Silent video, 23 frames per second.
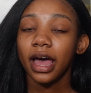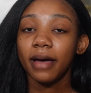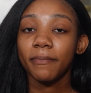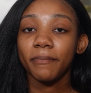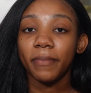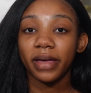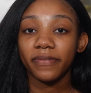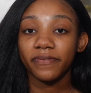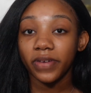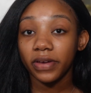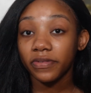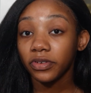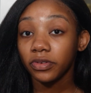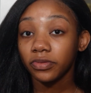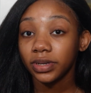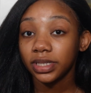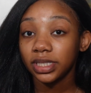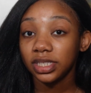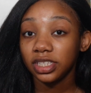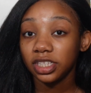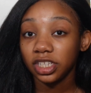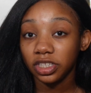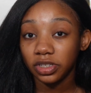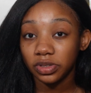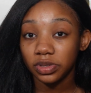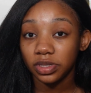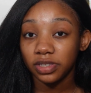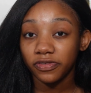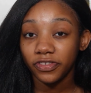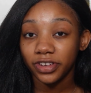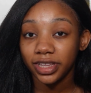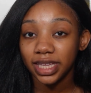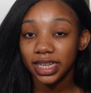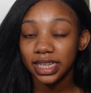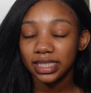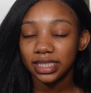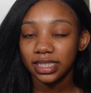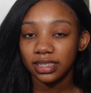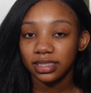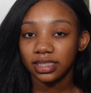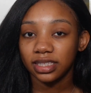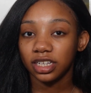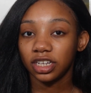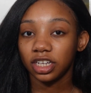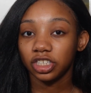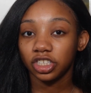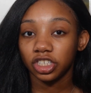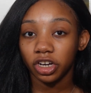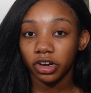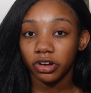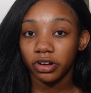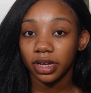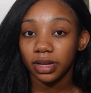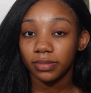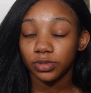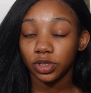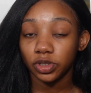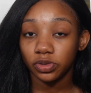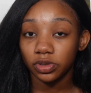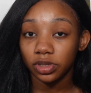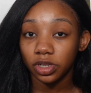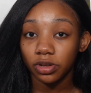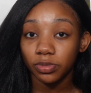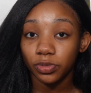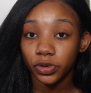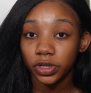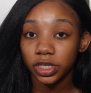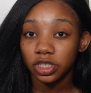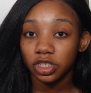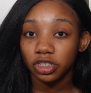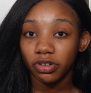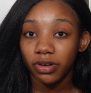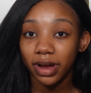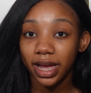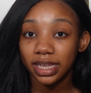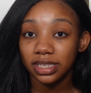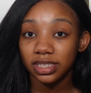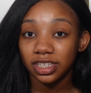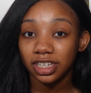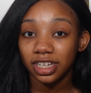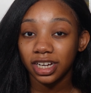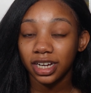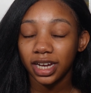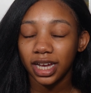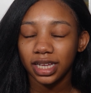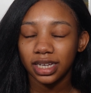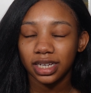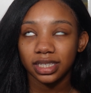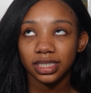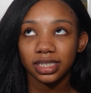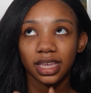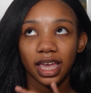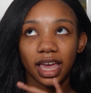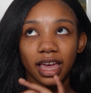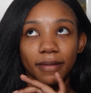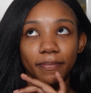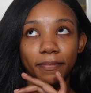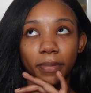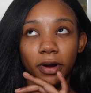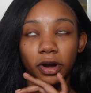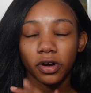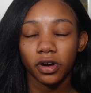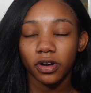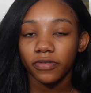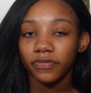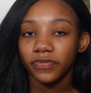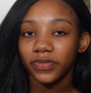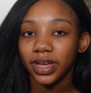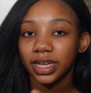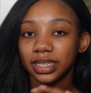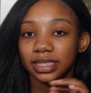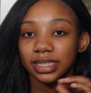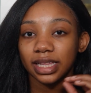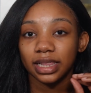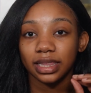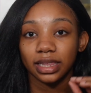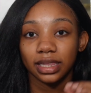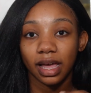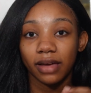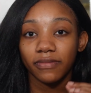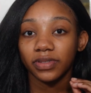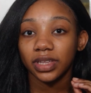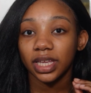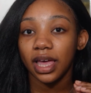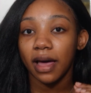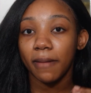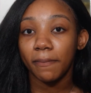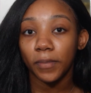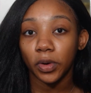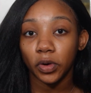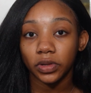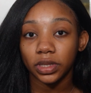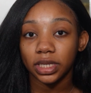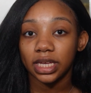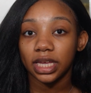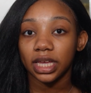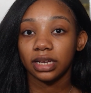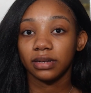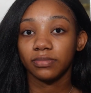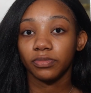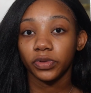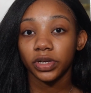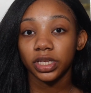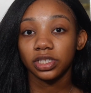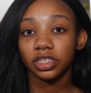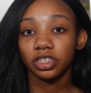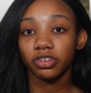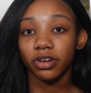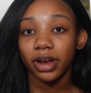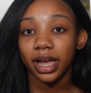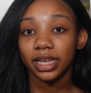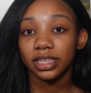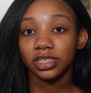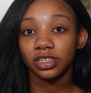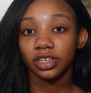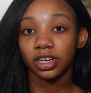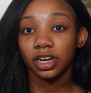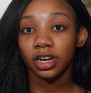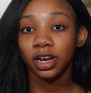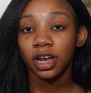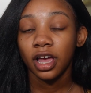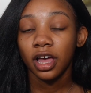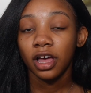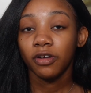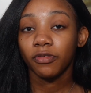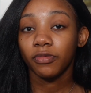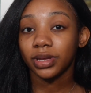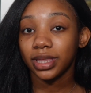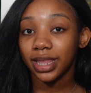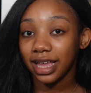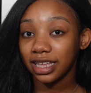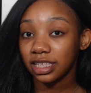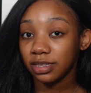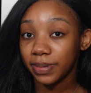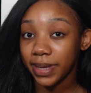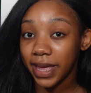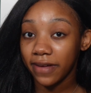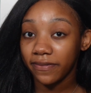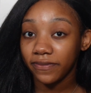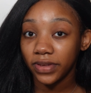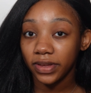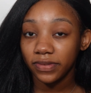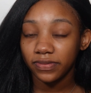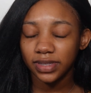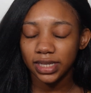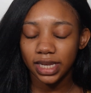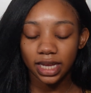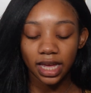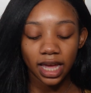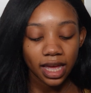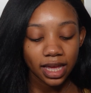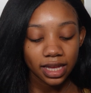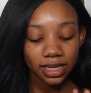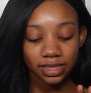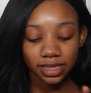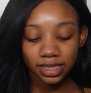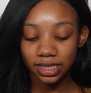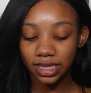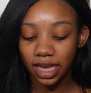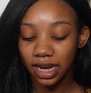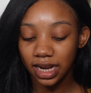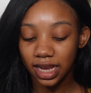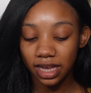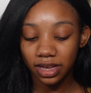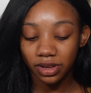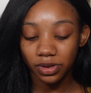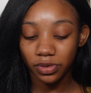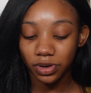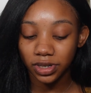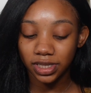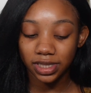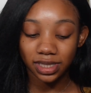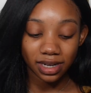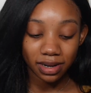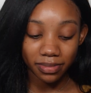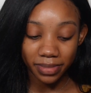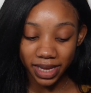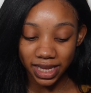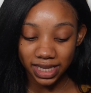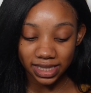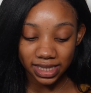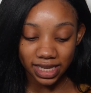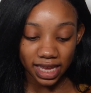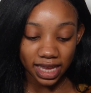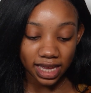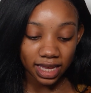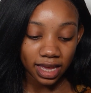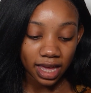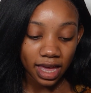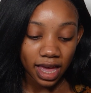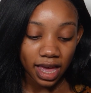My favorite ones to use for this is the Naturium Dew Glow Moisturizer. It is a perfect, lovely emollient moisturizer with SPF 50. Stunning, gorgeous, and amazing.